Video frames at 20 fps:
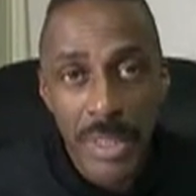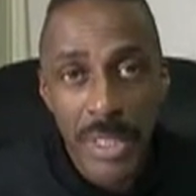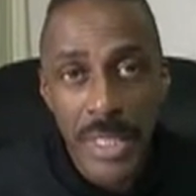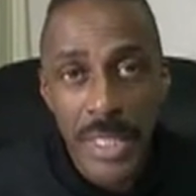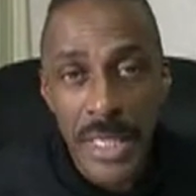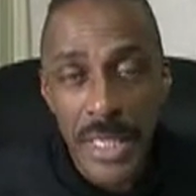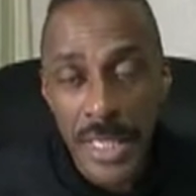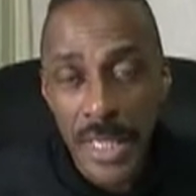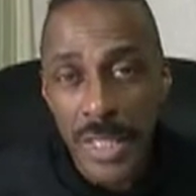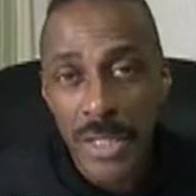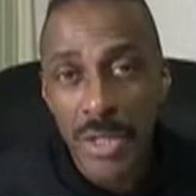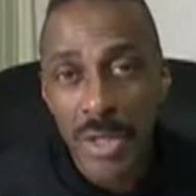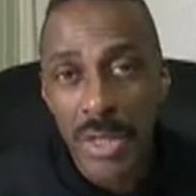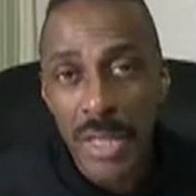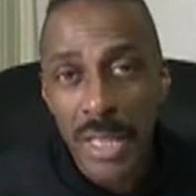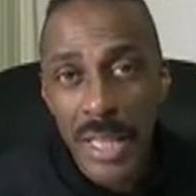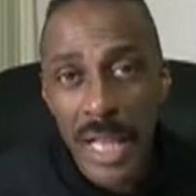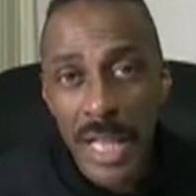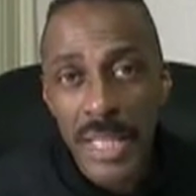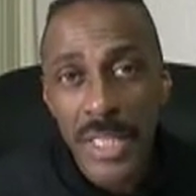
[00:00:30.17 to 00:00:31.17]
So this is
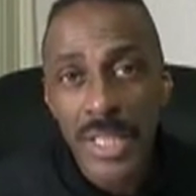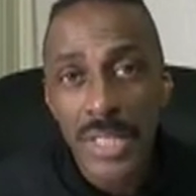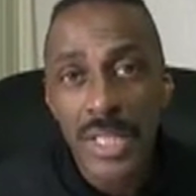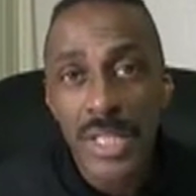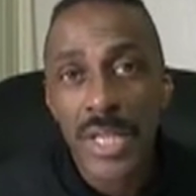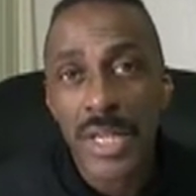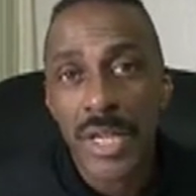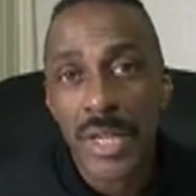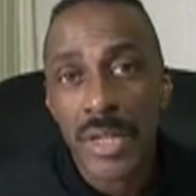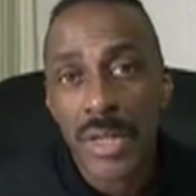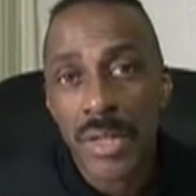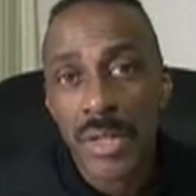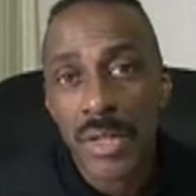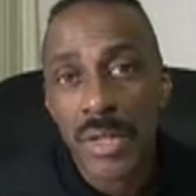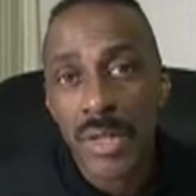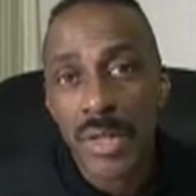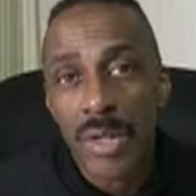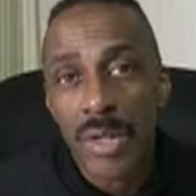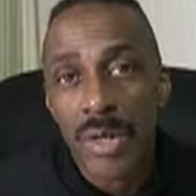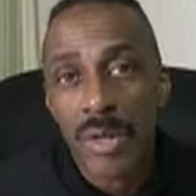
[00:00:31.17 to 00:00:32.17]
your last year
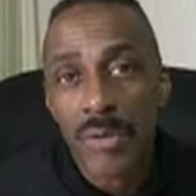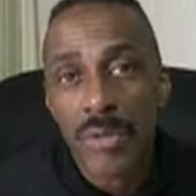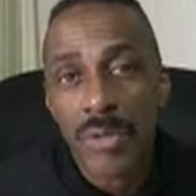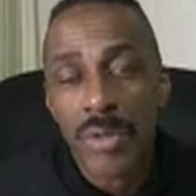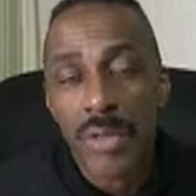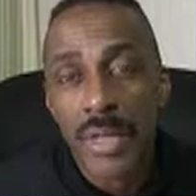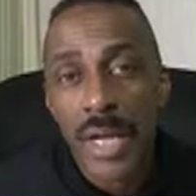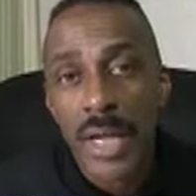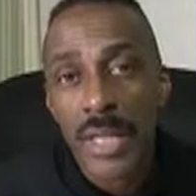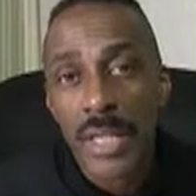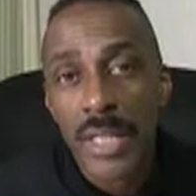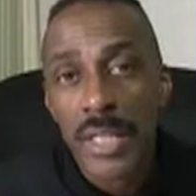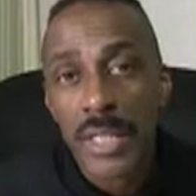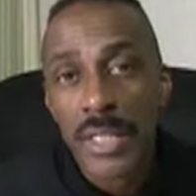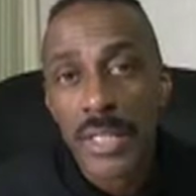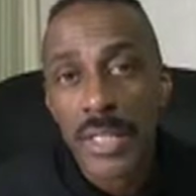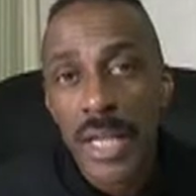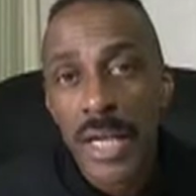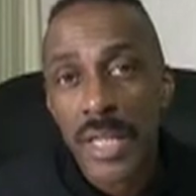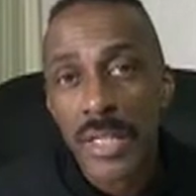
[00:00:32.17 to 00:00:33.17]
of your
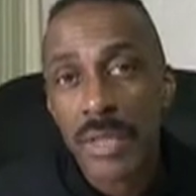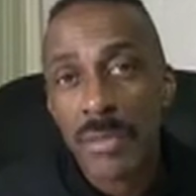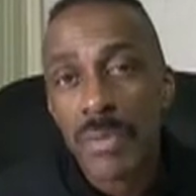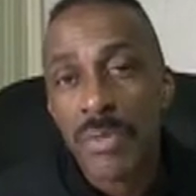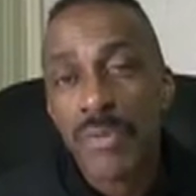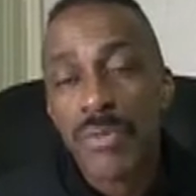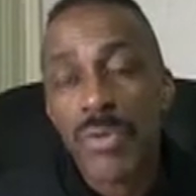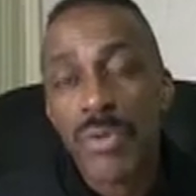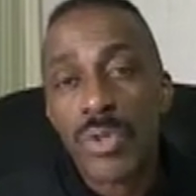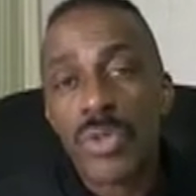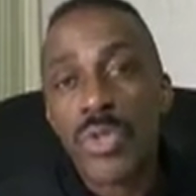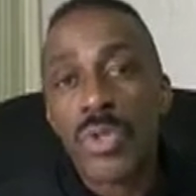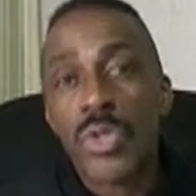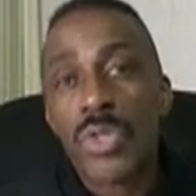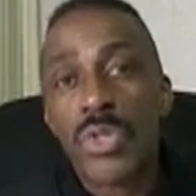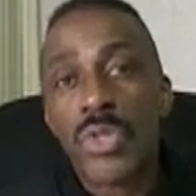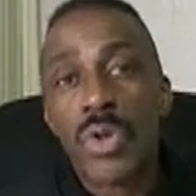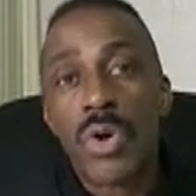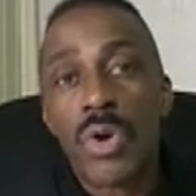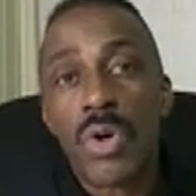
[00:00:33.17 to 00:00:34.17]
9-year cycle before you
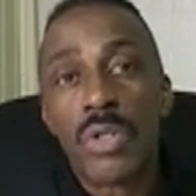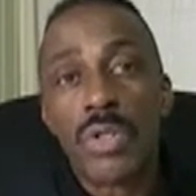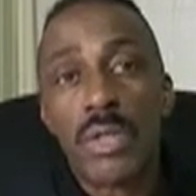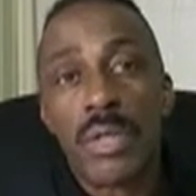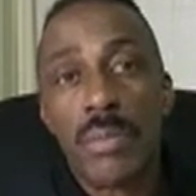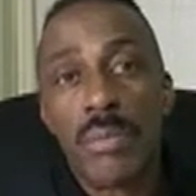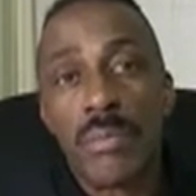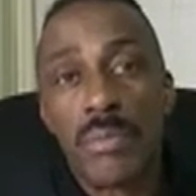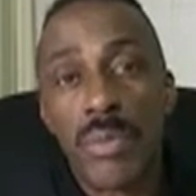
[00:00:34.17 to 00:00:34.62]
start